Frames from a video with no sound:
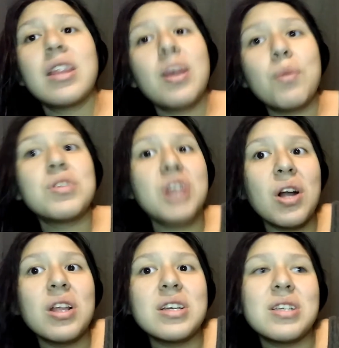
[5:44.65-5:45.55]
And they will
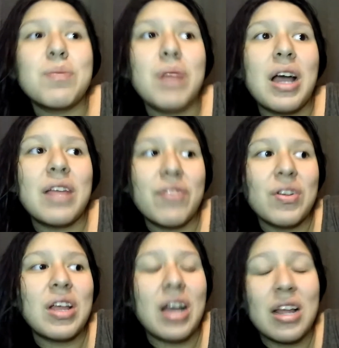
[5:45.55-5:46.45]
tell us, if I
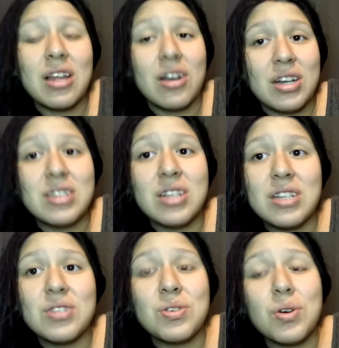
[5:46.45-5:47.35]
feel like they are going to tell
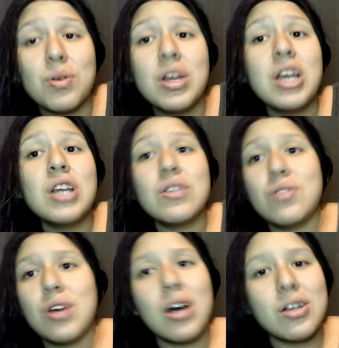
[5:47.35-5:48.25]
us to go
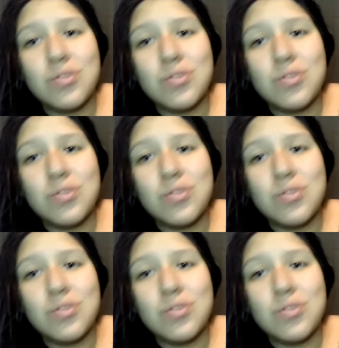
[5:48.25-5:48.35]
to the,